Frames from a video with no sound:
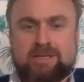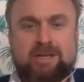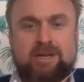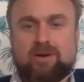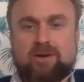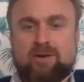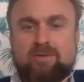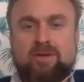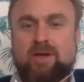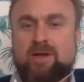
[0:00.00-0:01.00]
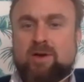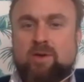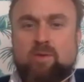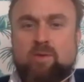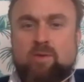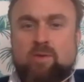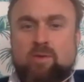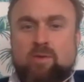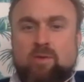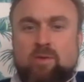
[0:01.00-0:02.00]
a lot of working with
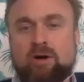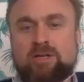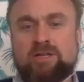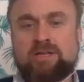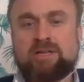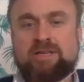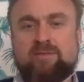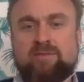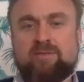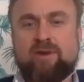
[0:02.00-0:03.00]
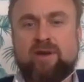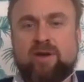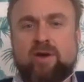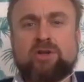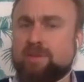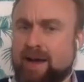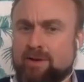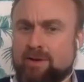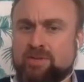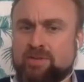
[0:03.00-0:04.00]
kids really helped me a lot, because kids give you very
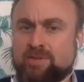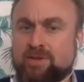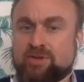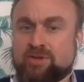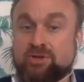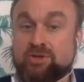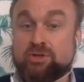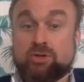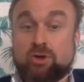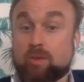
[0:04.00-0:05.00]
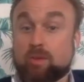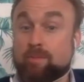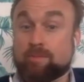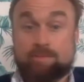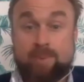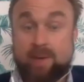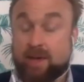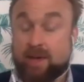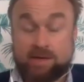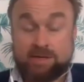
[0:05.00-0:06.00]
honest feedback about your leadership. They just
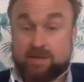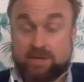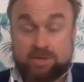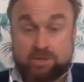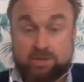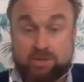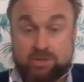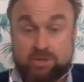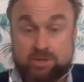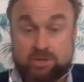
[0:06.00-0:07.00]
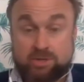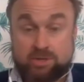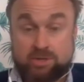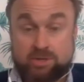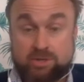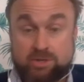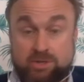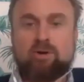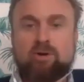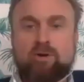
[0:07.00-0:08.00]
stop paying attention.
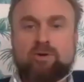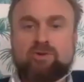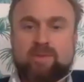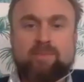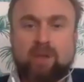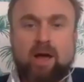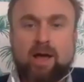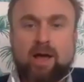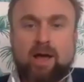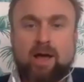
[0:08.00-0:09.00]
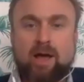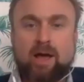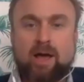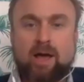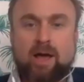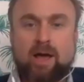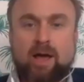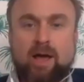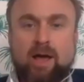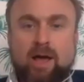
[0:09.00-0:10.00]
They're not trying to be polite. You know,
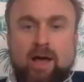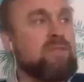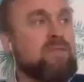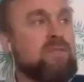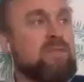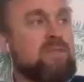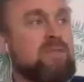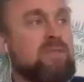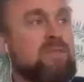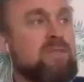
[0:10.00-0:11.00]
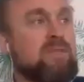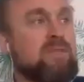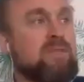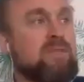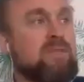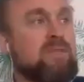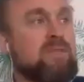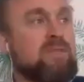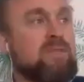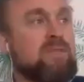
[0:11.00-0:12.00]
I've worked with about 50,000 kids in about
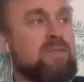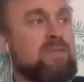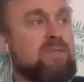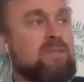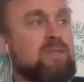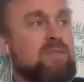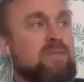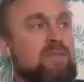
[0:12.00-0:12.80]
20 countries.